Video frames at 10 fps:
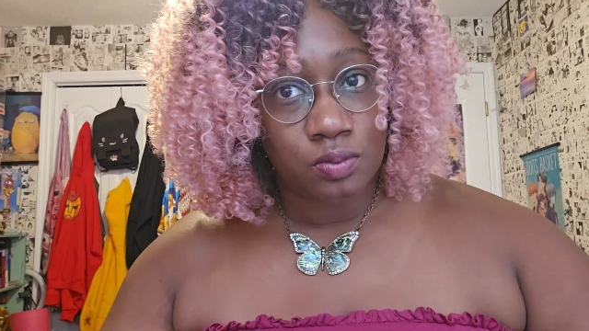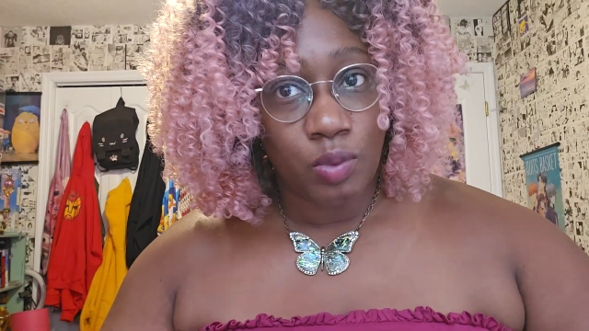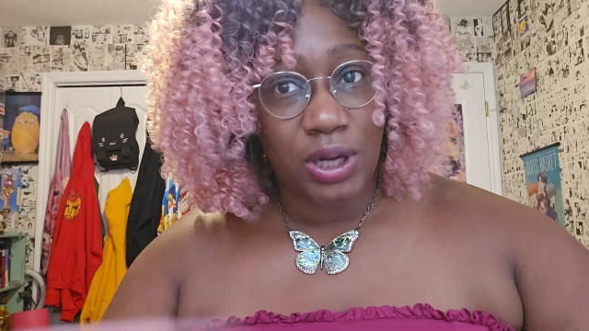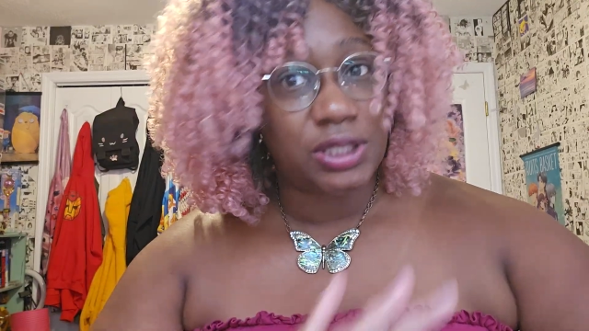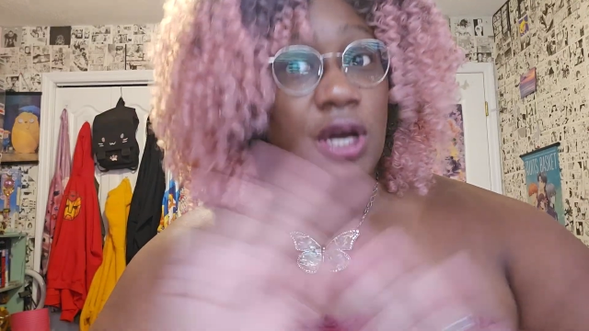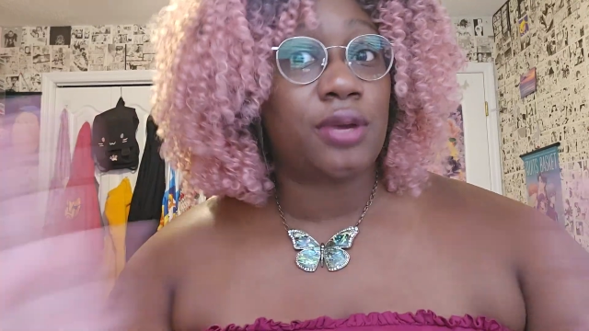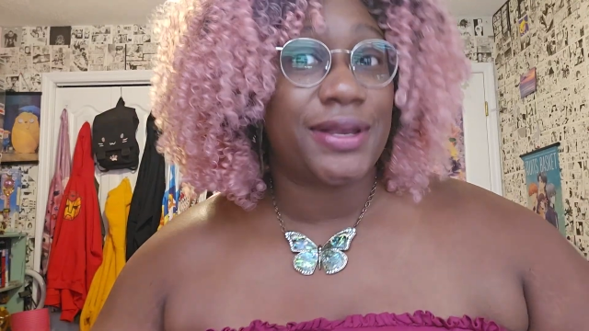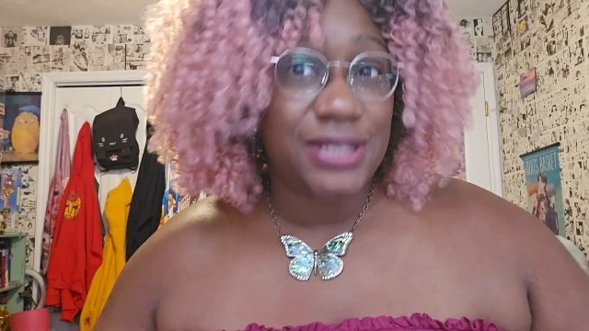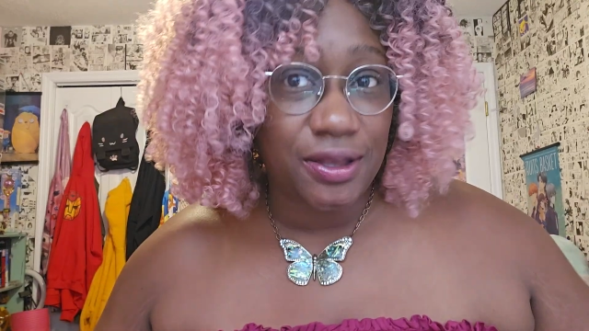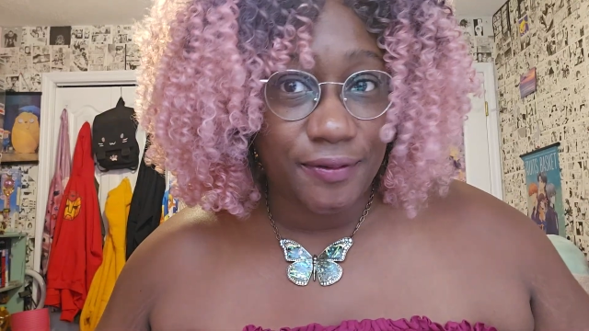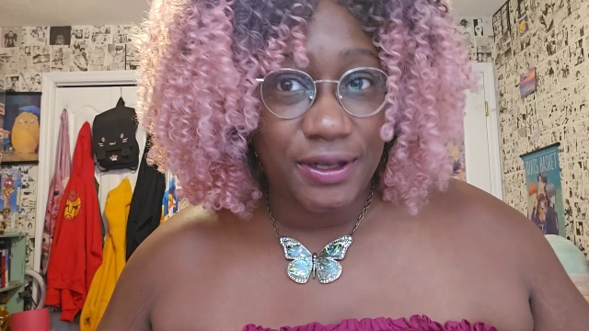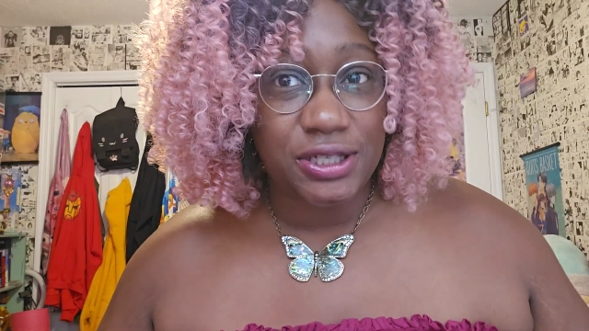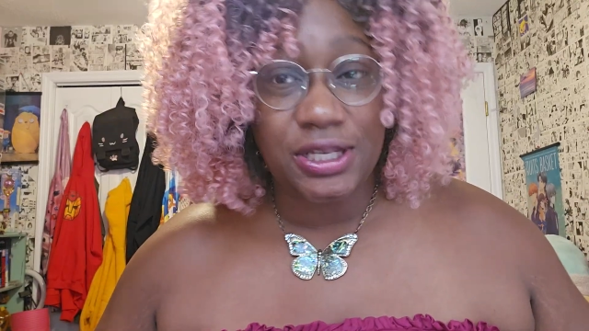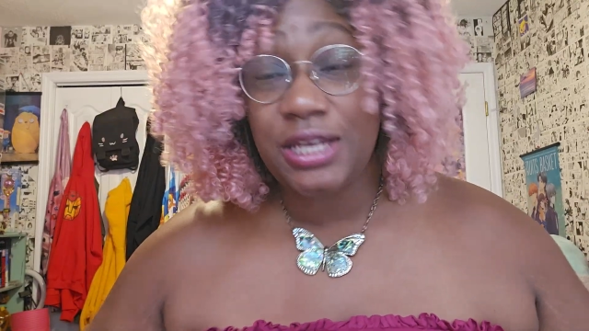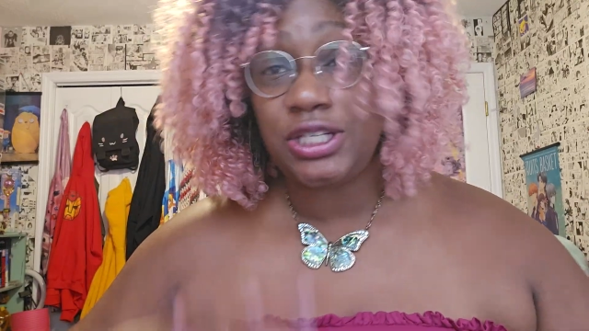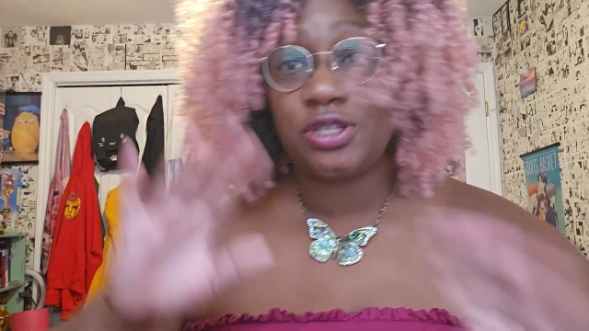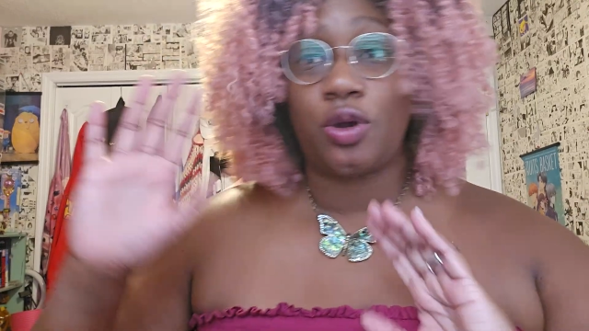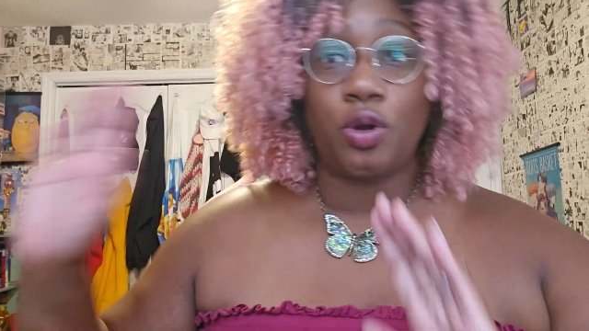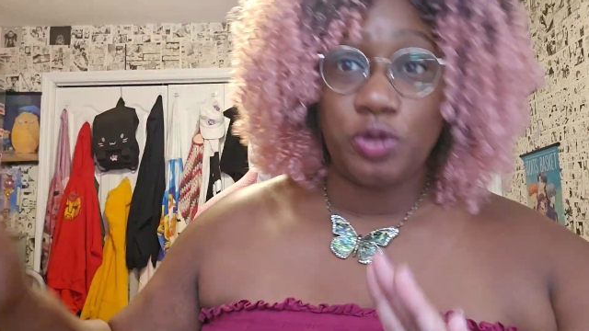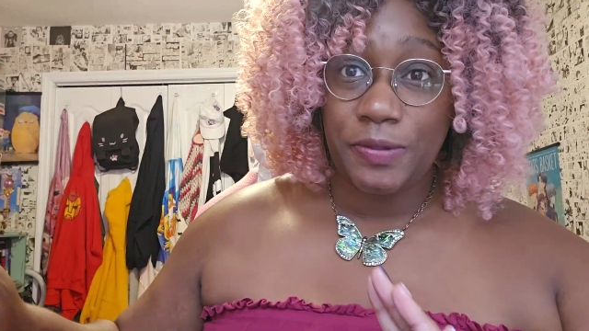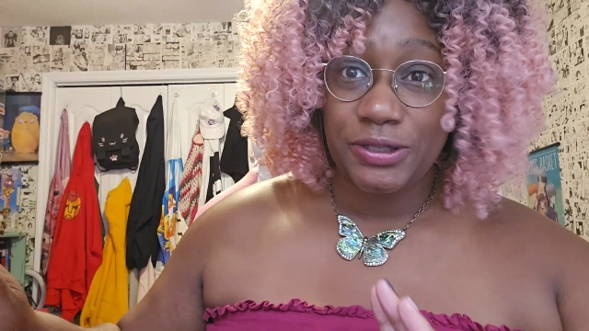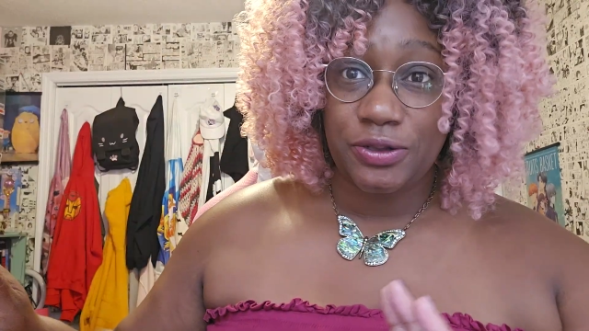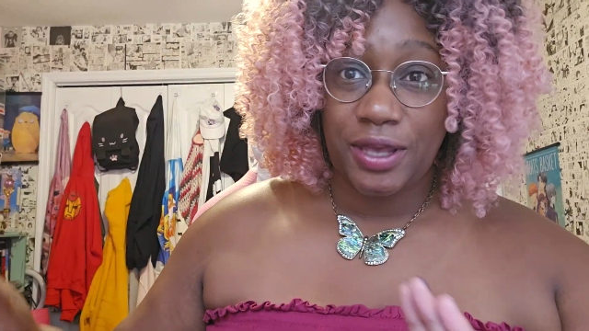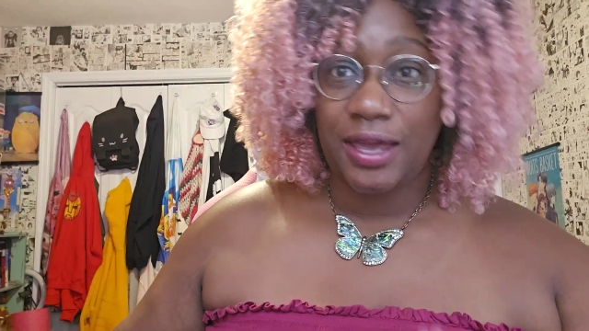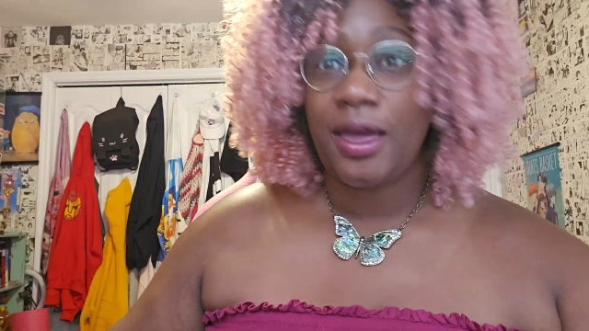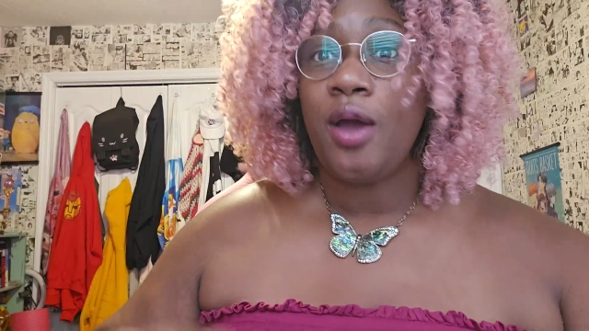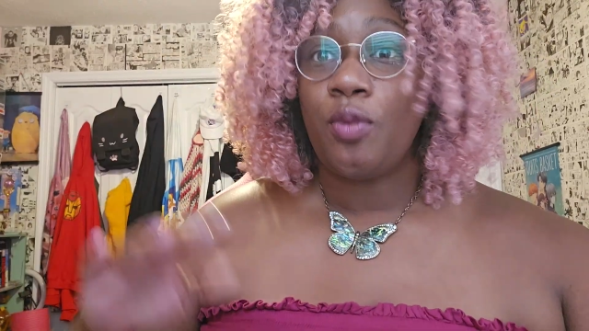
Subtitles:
We're not talking about Sailor Venus today. She's her own special thing.